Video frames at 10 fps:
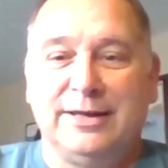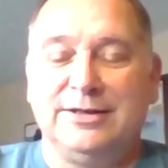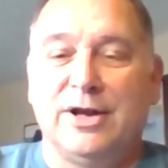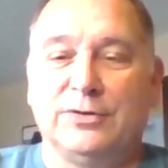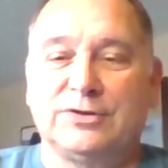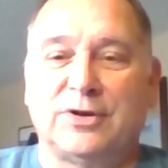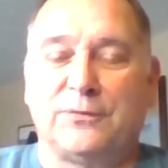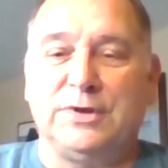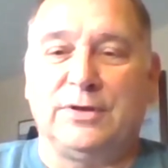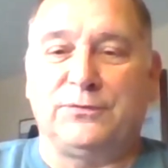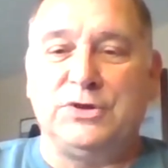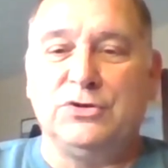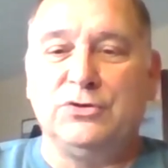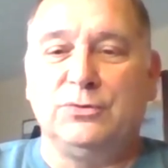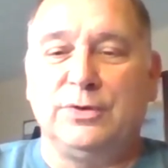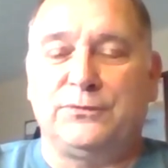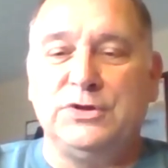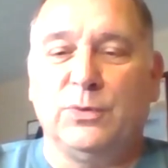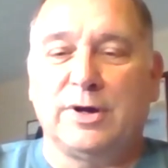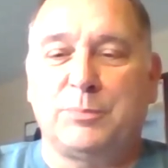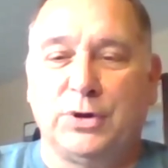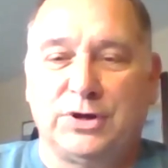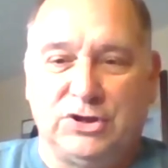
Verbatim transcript: You know, so if if you if you want to put